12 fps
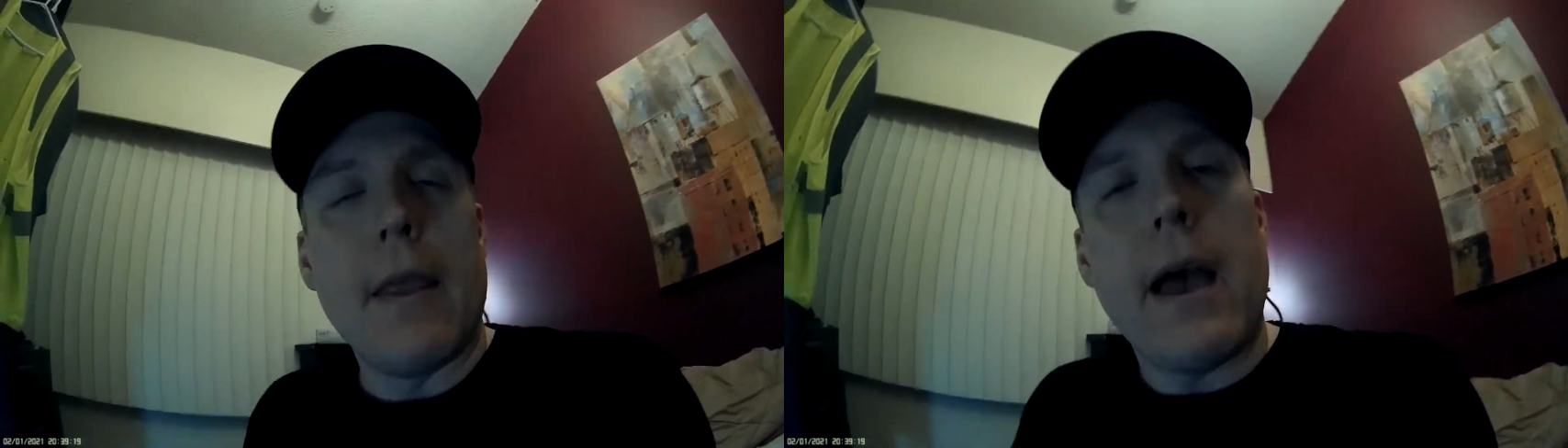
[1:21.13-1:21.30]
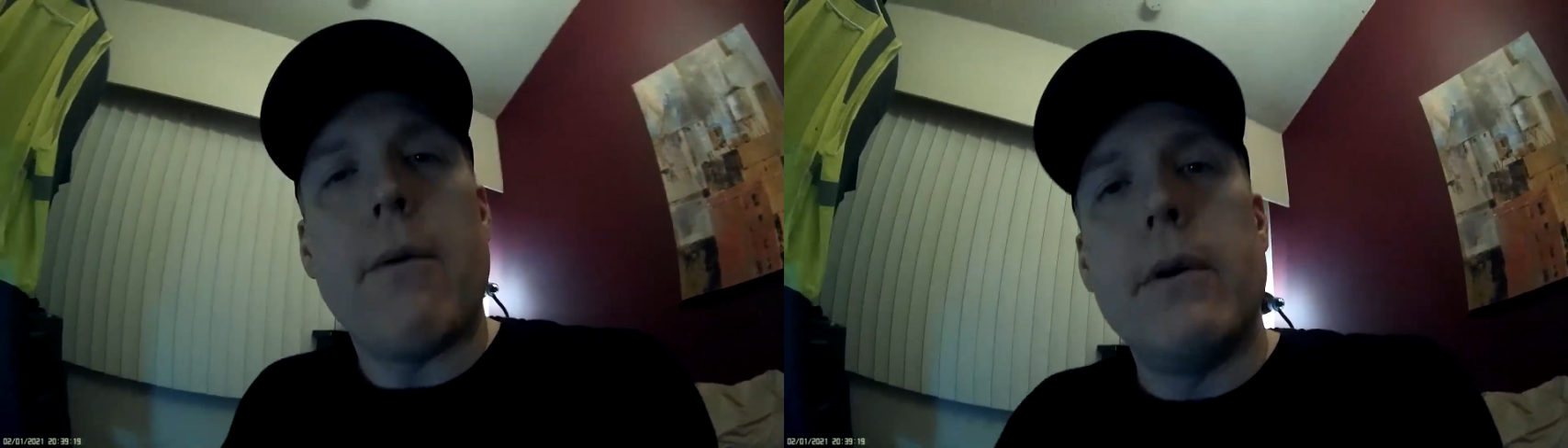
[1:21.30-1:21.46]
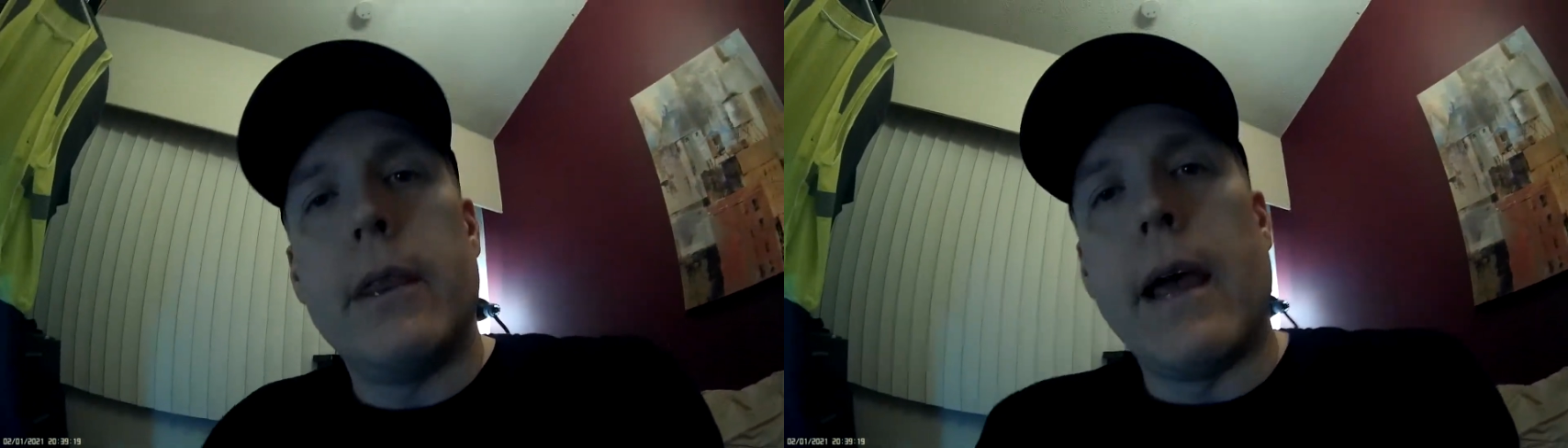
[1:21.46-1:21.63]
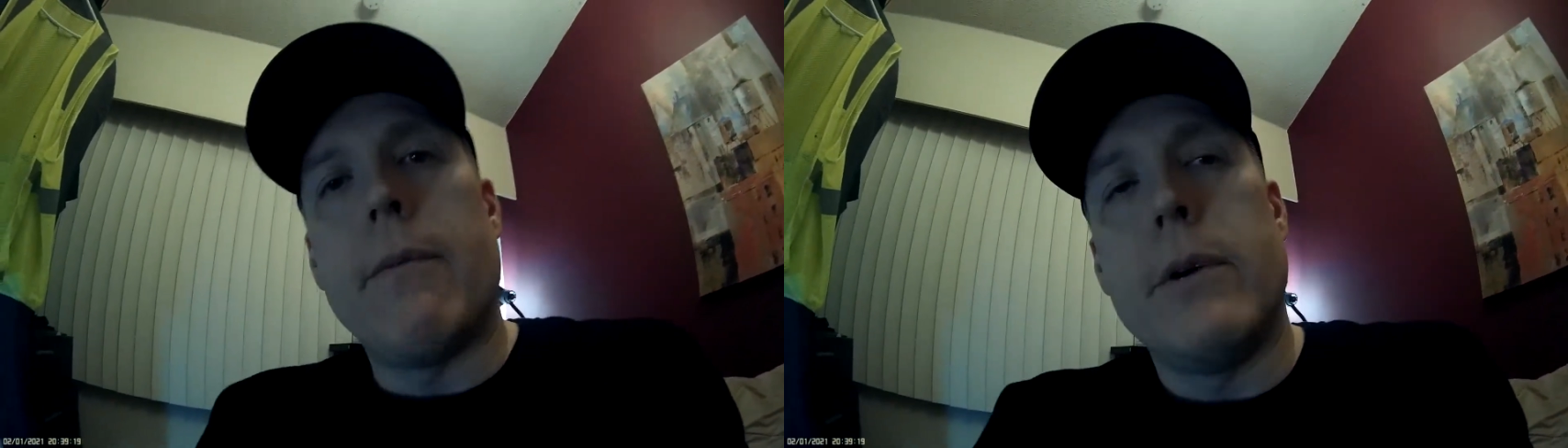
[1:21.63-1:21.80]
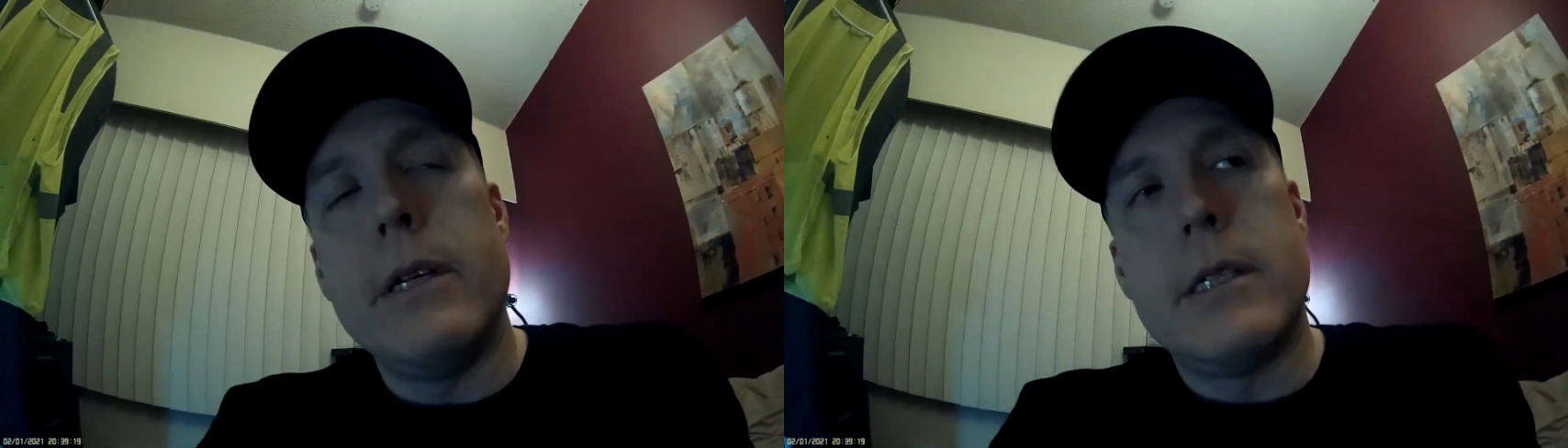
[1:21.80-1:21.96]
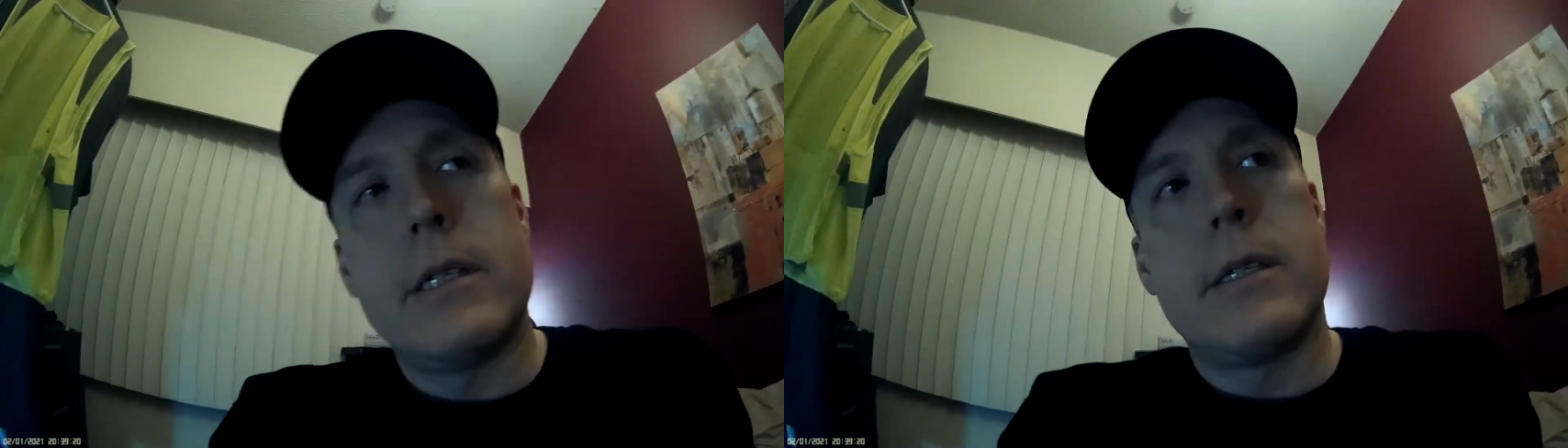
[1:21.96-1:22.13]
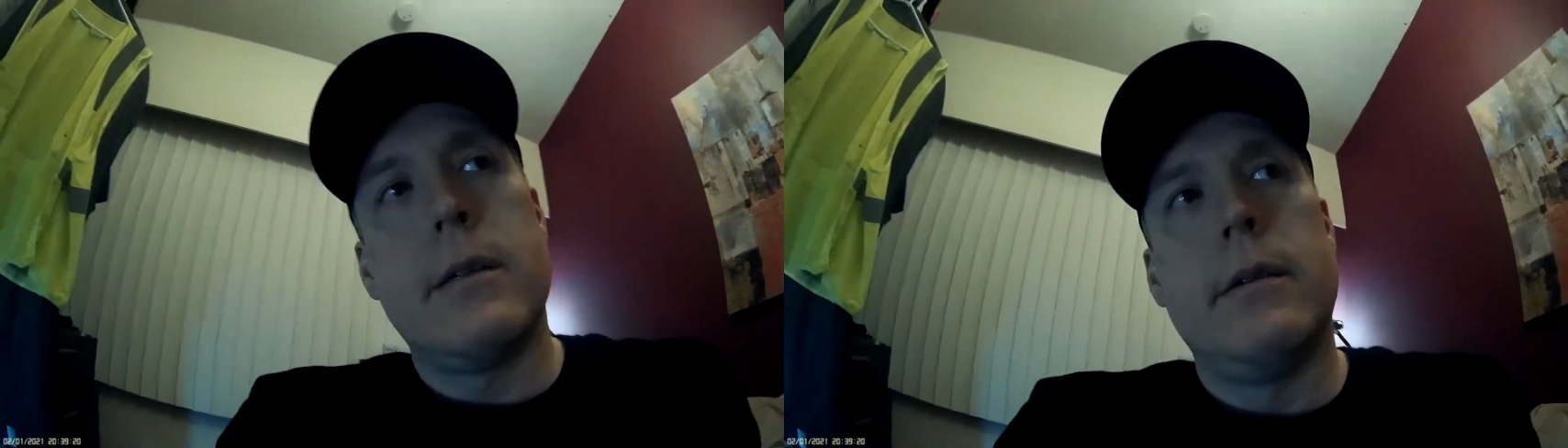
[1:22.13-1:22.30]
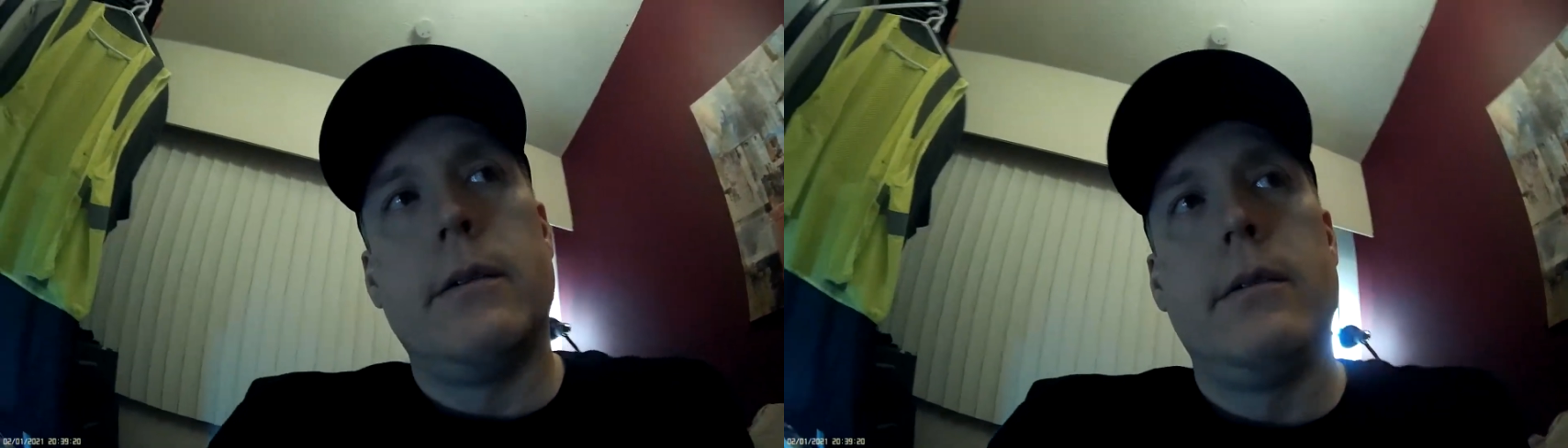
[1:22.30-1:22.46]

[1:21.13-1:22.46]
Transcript: that was